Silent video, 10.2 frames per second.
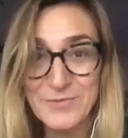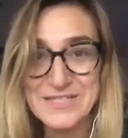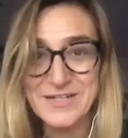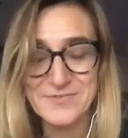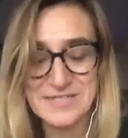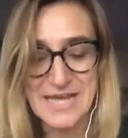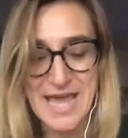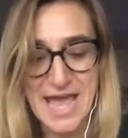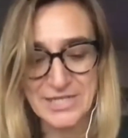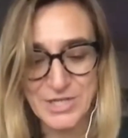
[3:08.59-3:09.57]

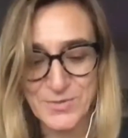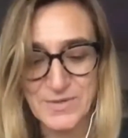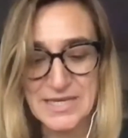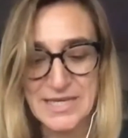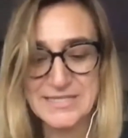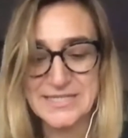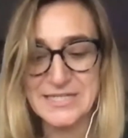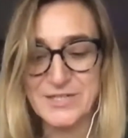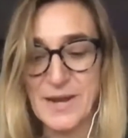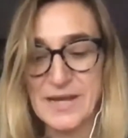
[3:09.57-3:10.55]
Steck, who is the
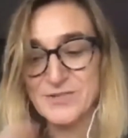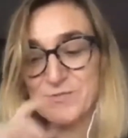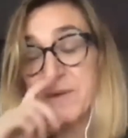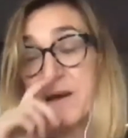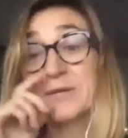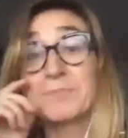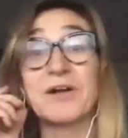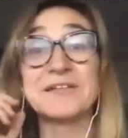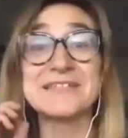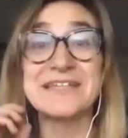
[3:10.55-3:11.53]
Director of Public
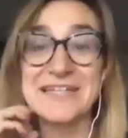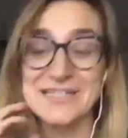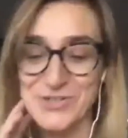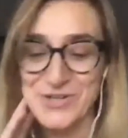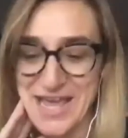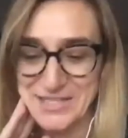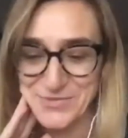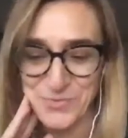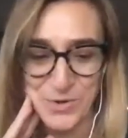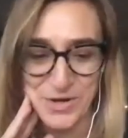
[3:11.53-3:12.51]
Policy and Internet
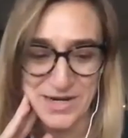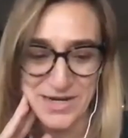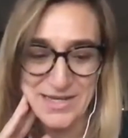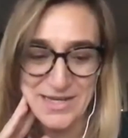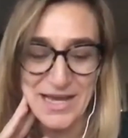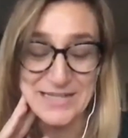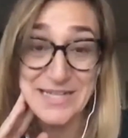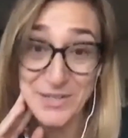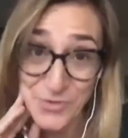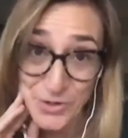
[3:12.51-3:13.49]
for
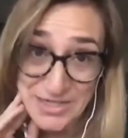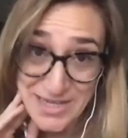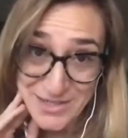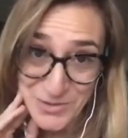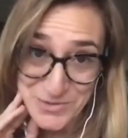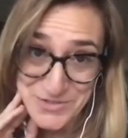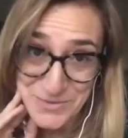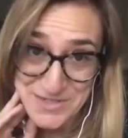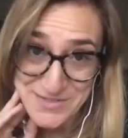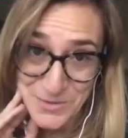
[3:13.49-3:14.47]
Telefónica and also
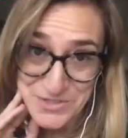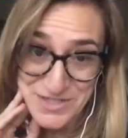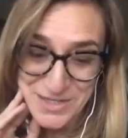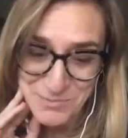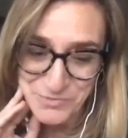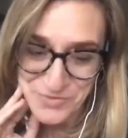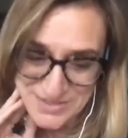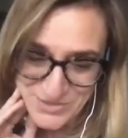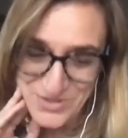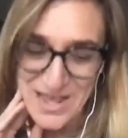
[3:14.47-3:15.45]
an associate
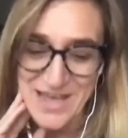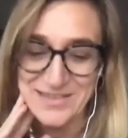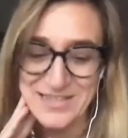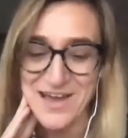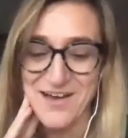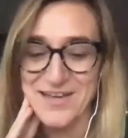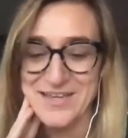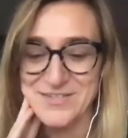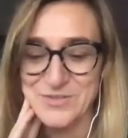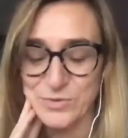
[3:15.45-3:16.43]
professor at the IE
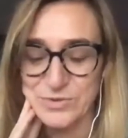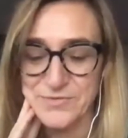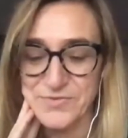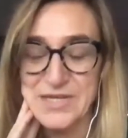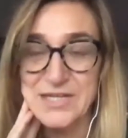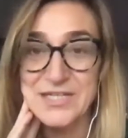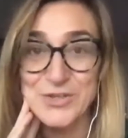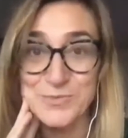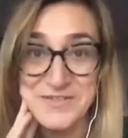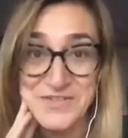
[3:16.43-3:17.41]
School of
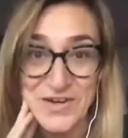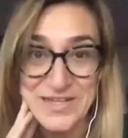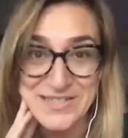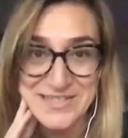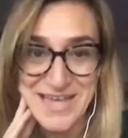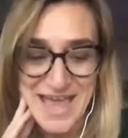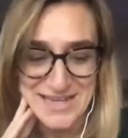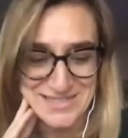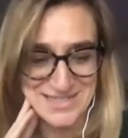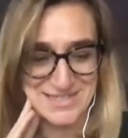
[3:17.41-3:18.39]
Human Sciences
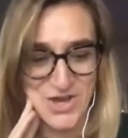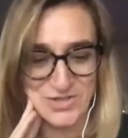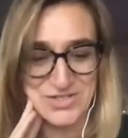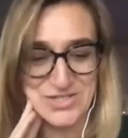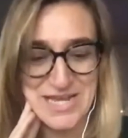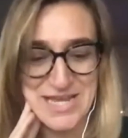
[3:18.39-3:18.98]
and Technology.